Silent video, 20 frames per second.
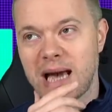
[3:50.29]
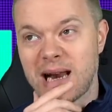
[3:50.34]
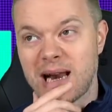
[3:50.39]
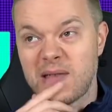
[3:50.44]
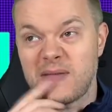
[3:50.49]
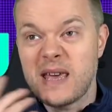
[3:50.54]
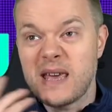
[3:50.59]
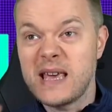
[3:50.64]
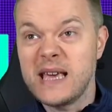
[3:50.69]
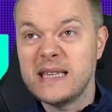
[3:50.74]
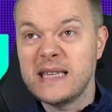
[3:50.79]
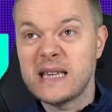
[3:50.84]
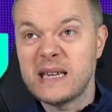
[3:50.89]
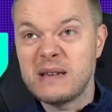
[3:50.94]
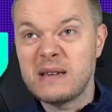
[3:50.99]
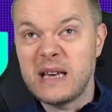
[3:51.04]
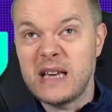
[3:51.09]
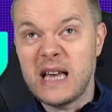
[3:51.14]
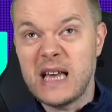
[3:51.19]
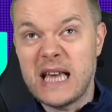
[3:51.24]
And I think he's
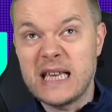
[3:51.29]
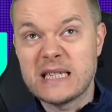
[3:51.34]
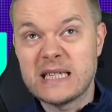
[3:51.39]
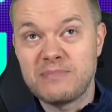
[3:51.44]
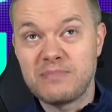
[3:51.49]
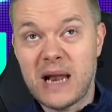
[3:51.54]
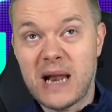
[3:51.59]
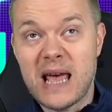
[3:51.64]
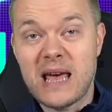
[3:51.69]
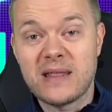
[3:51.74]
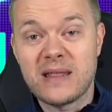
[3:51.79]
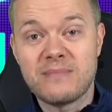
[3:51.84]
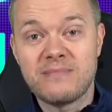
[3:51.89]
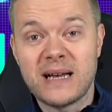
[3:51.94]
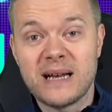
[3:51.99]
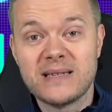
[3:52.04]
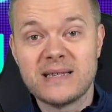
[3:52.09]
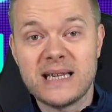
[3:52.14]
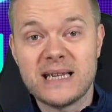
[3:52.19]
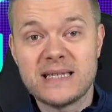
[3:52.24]
a player that
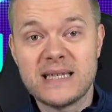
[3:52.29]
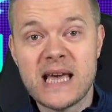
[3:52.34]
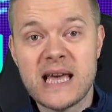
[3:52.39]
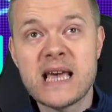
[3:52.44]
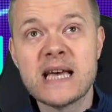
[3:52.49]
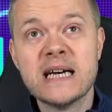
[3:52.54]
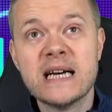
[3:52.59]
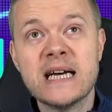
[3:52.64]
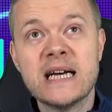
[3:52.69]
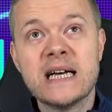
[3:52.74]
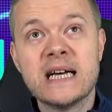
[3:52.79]
Man City